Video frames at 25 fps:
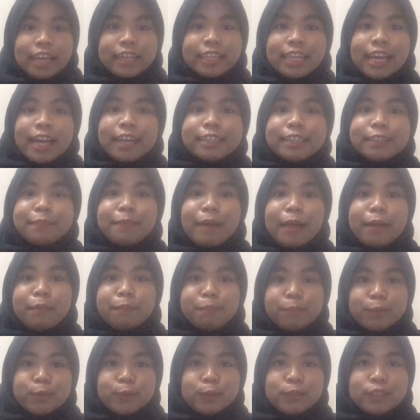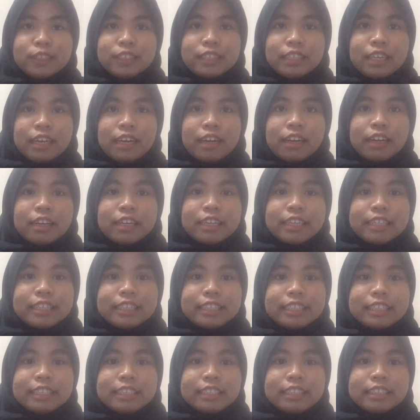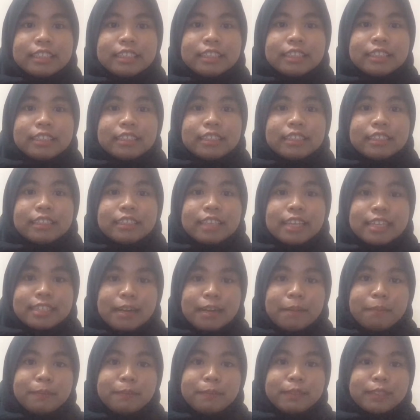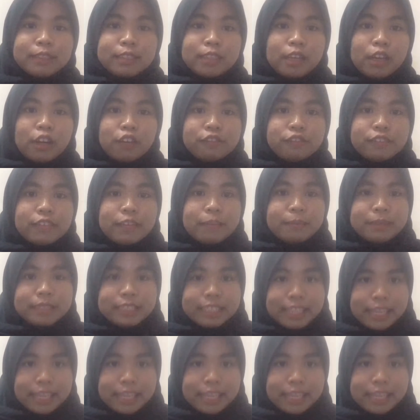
Carom and pools are the example of table